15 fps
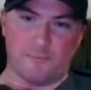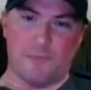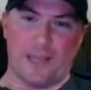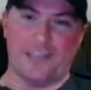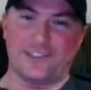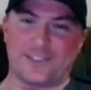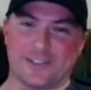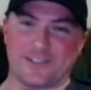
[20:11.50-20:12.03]

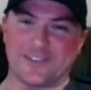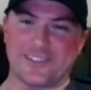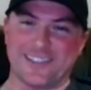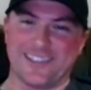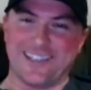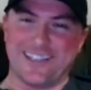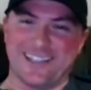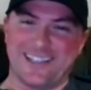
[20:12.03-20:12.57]
majors
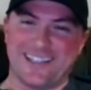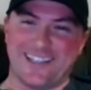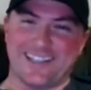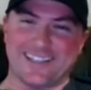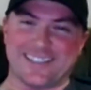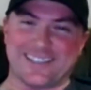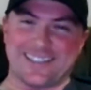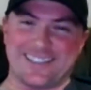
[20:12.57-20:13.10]

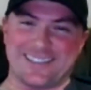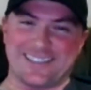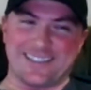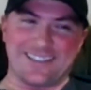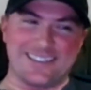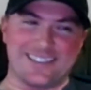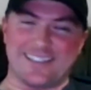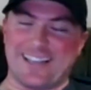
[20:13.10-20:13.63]
in a
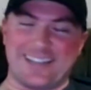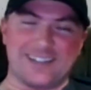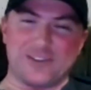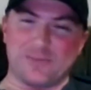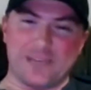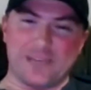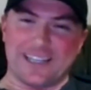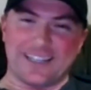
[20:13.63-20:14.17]
season, then that
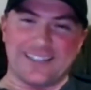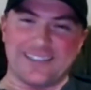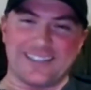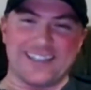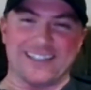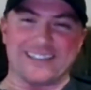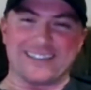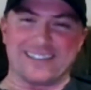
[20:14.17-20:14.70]
don't make any
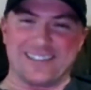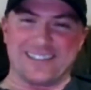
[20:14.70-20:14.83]
sense.